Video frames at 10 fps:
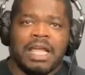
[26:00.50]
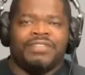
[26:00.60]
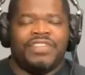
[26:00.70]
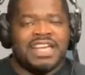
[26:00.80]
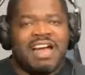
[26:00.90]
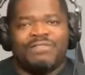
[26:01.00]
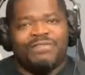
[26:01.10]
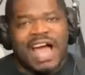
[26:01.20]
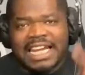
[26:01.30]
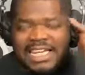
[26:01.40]
Then I
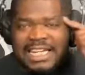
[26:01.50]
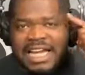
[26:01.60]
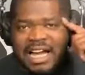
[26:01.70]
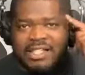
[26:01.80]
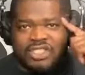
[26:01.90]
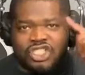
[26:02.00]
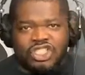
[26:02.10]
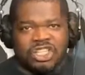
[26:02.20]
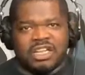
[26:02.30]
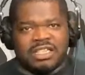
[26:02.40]
finally
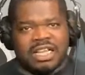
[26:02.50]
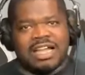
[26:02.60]
understood the